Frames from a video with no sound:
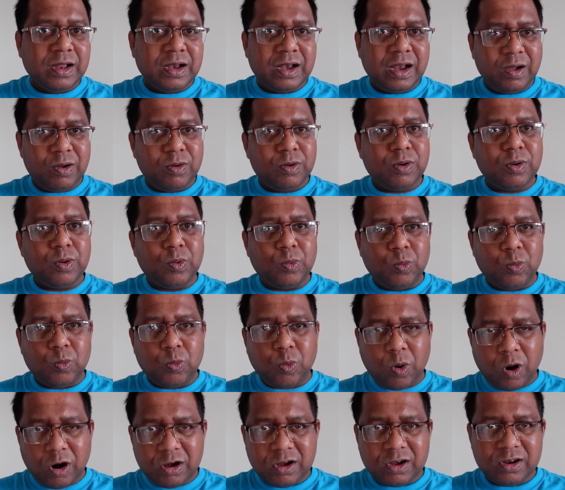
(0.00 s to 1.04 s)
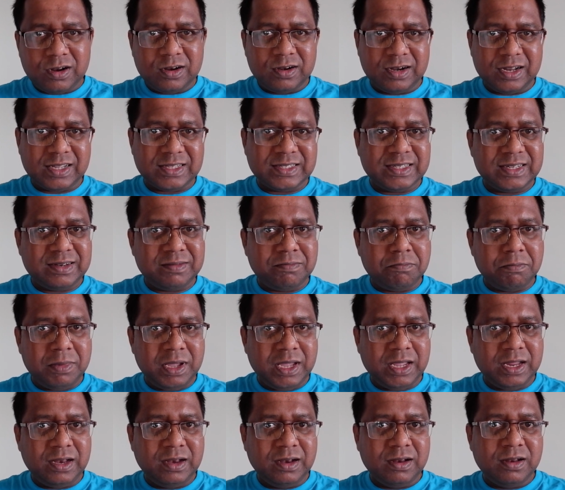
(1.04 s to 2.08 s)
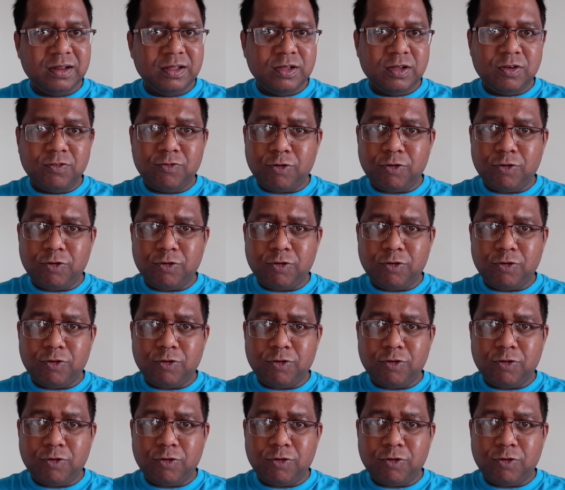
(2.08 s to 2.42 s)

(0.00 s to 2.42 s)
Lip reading: Now, what does it mean